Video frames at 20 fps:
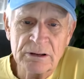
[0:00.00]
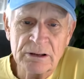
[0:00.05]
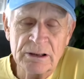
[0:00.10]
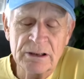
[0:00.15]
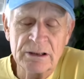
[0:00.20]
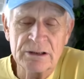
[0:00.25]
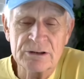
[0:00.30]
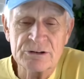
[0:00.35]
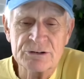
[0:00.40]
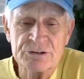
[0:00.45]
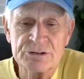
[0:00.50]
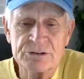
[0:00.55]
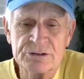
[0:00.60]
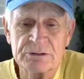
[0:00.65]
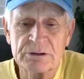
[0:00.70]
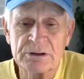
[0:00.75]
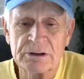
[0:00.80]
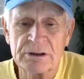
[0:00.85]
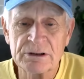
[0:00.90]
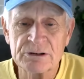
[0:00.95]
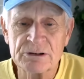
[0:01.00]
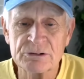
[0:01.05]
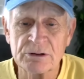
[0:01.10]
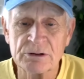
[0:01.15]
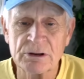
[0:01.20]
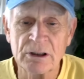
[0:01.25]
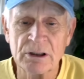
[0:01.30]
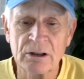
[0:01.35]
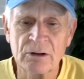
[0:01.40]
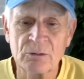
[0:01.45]
is
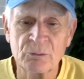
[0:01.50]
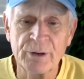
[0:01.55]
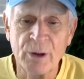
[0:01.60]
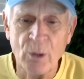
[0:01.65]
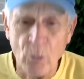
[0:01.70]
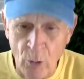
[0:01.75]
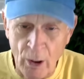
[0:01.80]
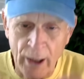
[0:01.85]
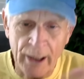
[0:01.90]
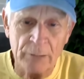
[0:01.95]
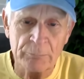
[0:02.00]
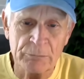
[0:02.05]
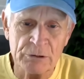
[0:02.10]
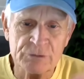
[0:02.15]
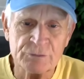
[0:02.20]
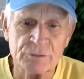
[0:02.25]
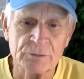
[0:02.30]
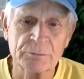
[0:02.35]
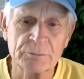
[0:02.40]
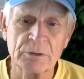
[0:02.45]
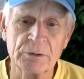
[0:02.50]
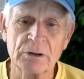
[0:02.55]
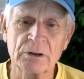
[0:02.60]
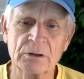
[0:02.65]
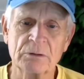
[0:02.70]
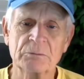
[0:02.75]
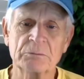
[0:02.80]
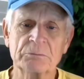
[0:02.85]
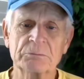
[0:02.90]
requirements for